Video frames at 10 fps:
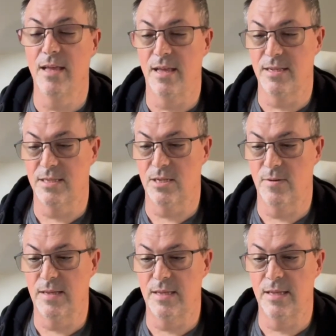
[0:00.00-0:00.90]
And
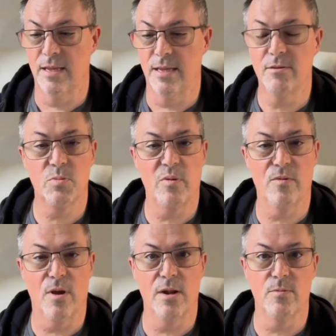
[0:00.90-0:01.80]
so he was
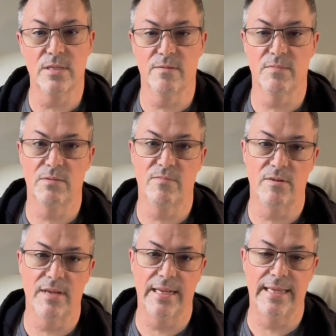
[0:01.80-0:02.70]
provided with some very
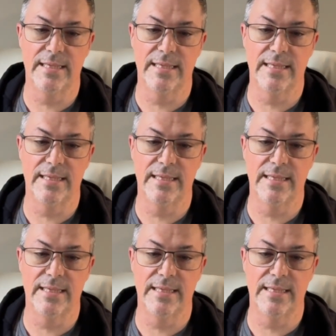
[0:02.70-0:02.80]
clear,